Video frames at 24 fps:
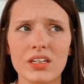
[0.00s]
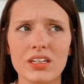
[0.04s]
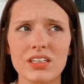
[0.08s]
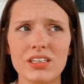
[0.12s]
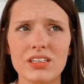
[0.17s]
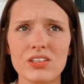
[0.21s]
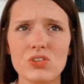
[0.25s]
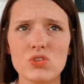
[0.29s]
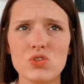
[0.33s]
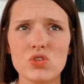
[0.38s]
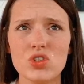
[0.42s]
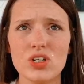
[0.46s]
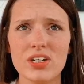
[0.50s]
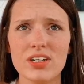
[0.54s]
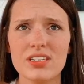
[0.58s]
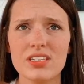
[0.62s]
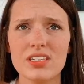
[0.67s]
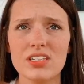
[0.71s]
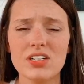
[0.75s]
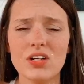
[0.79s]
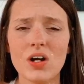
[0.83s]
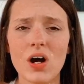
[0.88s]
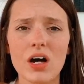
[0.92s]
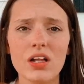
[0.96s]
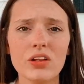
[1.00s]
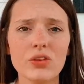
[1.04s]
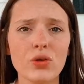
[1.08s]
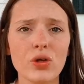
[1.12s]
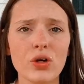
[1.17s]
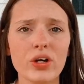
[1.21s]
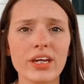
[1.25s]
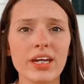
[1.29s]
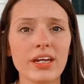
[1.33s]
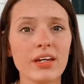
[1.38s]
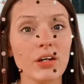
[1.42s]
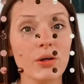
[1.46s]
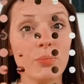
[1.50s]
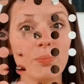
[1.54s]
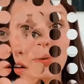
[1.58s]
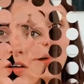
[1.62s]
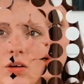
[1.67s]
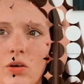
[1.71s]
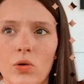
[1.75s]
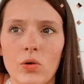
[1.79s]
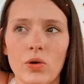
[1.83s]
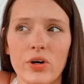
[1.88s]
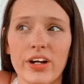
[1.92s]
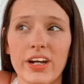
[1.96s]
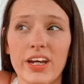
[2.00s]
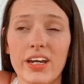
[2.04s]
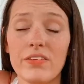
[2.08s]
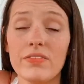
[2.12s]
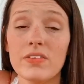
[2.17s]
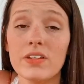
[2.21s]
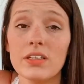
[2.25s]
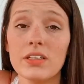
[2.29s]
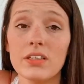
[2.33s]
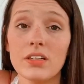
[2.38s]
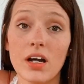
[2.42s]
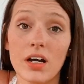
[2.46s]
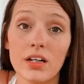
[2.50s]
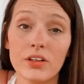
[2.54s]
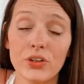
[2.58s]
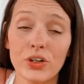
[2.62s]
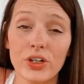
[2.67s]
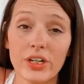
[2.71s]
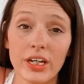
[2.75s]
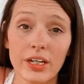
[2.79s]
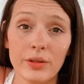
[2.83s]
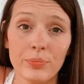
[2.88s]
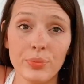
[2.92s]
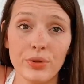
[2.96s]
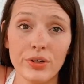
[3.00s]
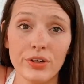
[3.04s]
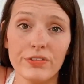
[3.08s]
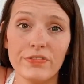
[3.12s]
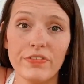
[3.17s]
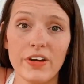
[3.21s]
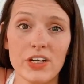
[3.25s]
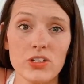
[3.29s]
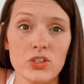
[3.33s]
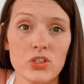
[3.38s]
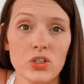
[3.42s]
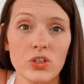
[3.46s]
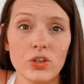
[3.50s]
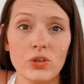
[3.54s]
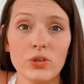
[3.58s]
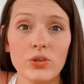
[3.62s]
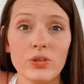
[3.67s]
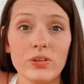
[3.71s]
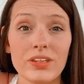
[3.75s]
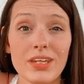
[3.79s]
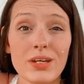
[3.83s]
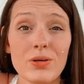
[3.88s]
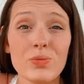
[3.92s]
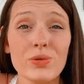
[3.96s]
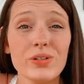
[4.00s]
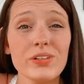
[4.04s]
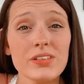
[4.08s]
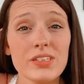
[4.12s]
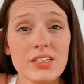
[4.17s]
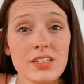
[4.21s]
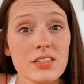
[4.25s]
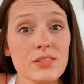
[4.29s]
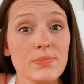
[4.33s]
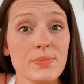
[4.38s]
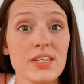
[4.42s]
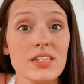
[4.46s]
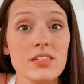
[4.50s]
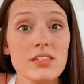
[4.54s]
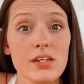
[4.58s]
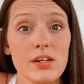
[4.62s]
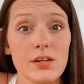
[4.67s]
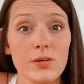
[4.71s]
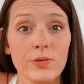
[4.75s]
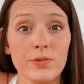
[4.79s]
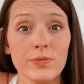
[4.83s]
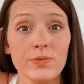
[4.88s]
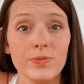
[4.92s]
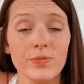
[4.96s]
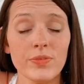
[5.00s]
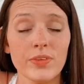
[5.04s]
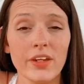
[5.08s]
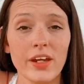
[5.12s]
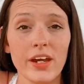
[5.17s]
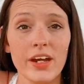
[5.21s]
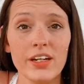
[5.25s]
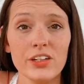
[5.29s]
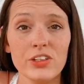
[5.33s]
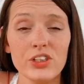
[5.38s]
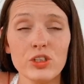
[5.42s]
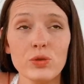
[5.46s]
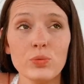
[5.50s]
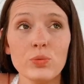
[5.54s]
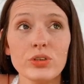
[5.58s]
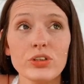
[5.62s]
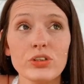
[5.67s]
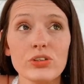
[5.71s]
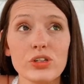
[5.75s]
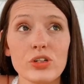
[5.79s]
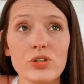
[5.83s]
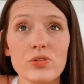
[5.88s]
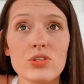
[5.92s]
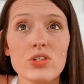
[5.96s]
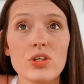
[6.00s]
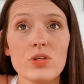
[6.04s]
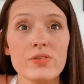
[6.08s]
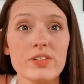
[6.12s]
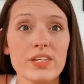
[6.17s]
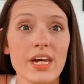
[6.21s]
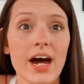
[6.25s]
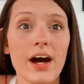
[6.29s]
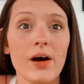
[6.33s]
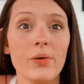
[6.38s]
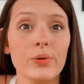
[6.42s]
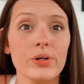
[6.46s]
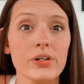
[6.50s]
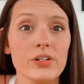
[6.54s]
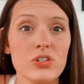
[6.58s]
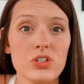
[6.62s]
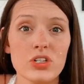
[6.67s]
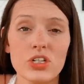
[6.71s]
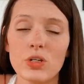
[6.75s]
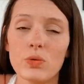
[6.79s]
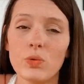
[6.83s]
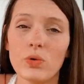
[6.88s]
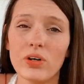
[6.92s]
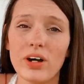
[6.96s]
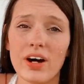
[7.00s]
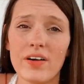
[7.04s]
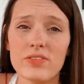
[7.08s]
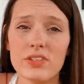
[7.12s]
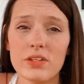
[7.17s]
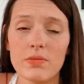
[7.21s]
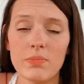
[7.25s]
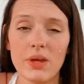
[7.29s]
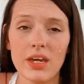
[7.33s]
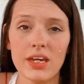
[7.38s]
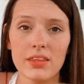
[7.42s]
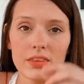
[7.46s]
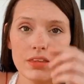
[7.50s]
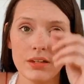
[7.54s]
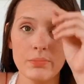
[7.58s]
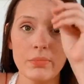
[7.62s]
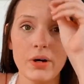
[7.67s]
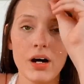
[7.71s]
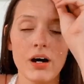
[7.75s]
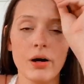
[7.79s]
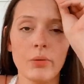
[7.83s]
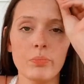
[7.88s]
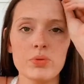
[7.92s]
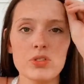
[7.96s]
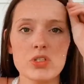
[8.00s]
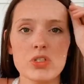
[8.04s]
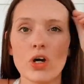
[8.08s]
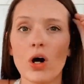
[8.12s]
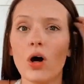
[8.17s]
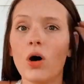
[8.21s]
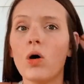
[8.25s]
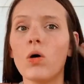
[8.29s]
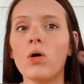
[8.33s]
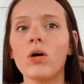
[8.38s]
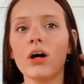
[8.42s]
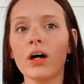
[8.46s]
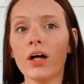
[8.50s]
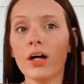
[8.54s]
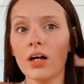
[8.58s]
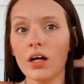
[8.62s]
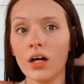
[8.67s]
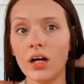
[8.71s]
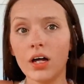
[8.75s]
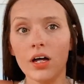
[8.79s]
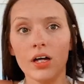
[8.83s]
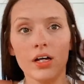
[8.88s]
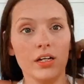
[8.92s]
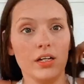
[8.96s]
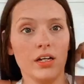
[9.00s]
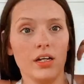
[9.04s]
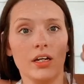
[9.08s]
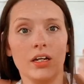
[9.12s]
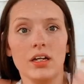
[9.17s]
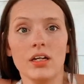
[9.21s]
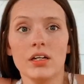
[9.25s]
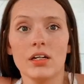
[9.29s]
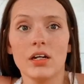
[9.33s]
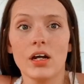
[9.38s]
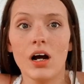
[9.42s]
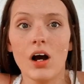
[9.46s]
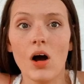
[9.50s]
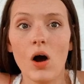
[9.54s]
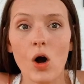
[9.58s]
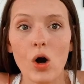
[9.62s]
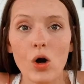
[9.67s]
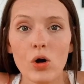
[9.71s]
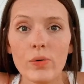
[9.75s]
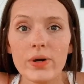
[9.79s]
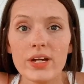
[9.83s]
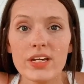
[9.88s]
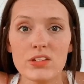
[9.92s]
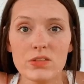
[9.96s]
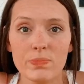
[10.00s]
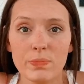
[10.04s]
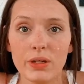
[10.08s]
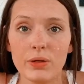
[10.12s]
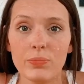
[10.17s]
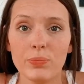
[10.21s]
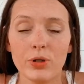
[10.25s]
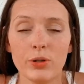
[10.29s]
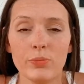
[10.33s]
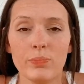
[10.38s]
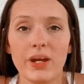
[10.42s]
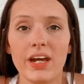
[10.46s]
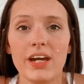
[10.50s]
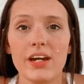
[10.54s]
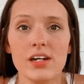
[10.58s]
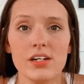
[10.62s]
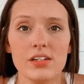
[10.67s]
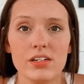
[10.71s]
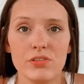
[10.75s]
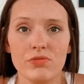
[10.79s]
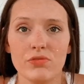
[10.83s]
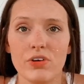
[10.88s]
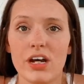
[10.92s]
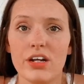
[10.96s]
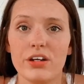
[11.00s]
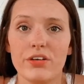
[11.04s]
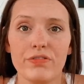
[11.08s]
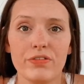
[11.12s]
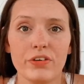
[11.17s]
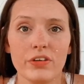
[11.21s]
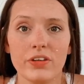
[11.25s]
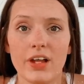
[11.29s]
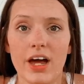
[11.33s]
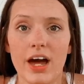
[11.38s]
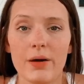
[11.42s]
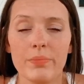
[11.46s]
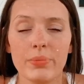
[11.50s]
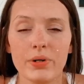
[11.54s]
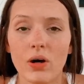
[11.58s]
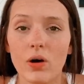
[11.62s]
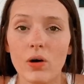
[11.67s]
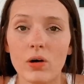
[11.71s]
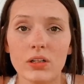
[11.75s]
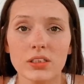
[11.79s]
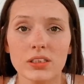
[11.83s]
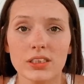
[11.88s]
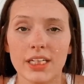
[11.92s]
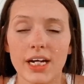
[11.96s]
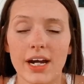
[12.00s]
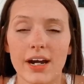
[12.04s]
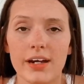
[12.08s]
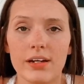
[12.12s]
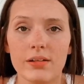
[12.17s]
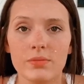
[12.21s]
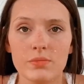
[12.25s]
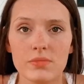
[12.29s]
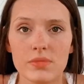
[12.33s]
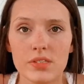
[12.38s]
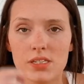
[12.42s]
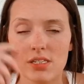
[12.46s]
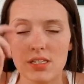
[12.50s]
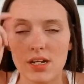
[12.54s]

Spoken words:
just not looking appropriate, or even not looking professional, they will dismiss you. And you will lose those hours and you will have to make them up. So always be prepared and ready for lab at all times.